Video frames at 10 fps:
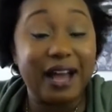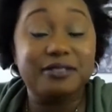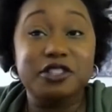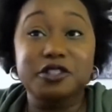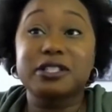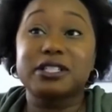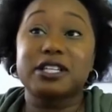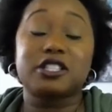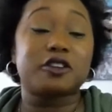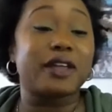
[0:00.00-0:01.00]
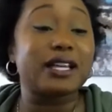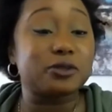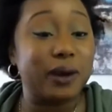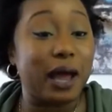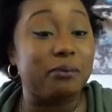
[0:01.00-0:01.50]
I have to do this thing. So
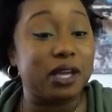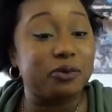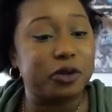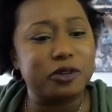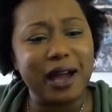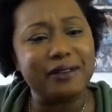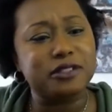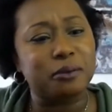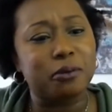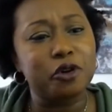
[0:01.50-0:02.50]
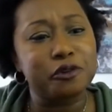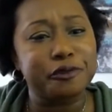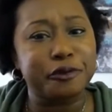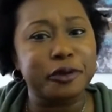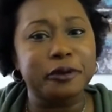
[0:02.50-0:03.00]
that's what I mean when you have to
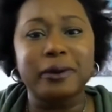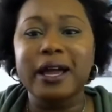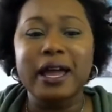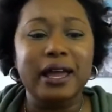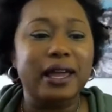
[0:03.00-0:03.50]
move through,